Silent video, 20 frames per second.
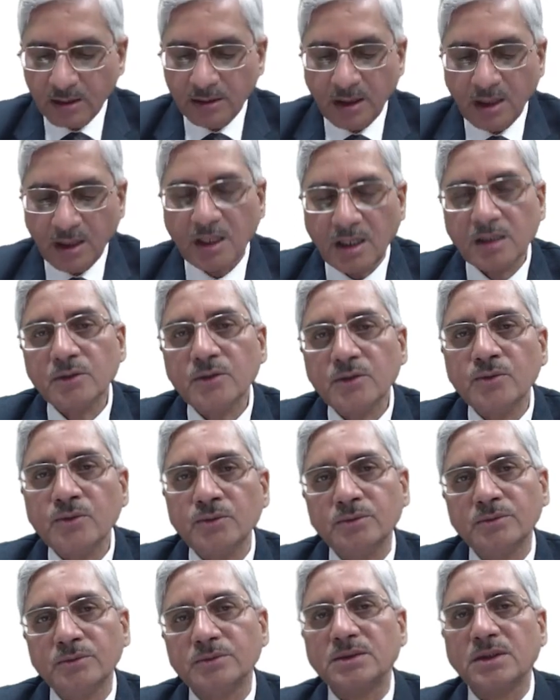argue
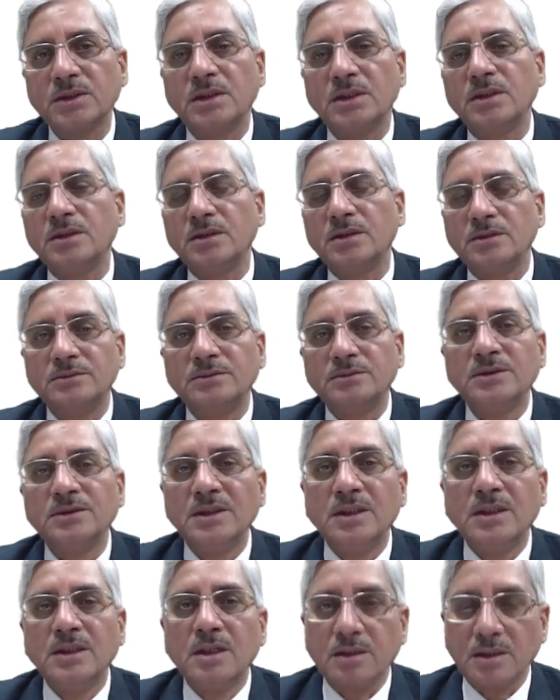the
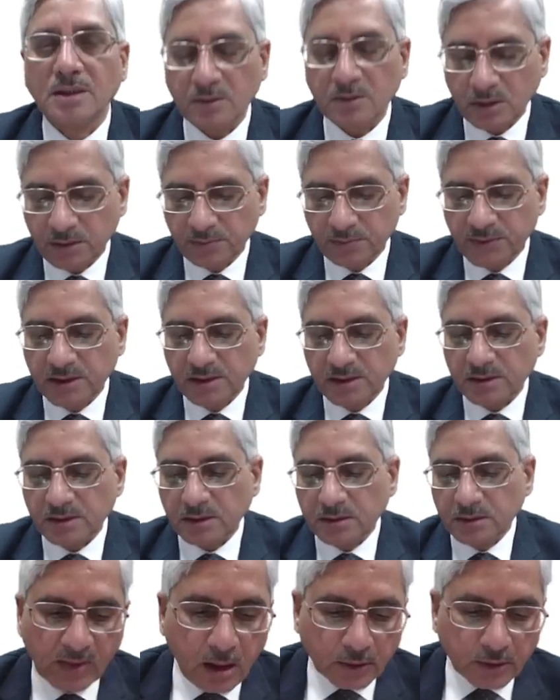controllability.
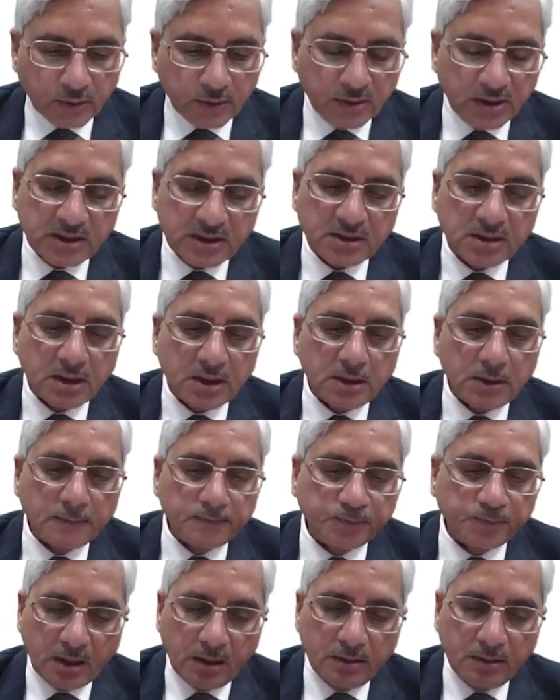So this is
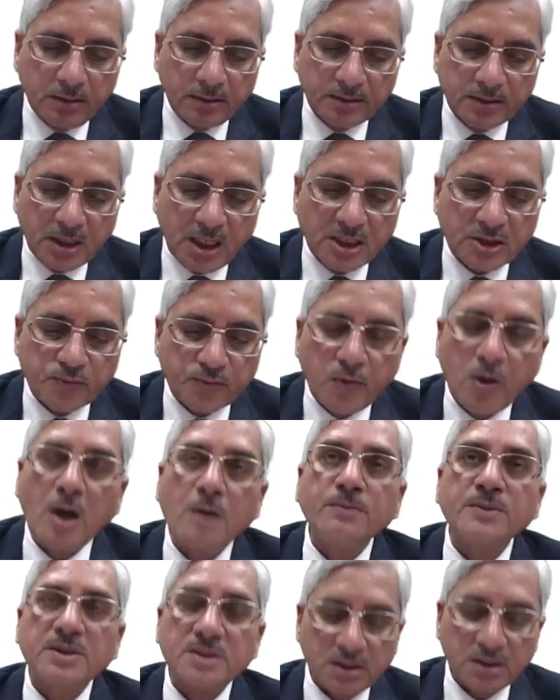the
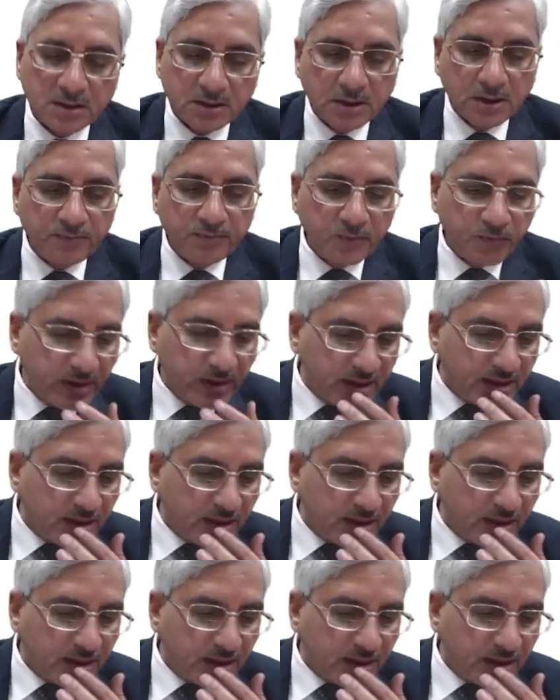transformed system we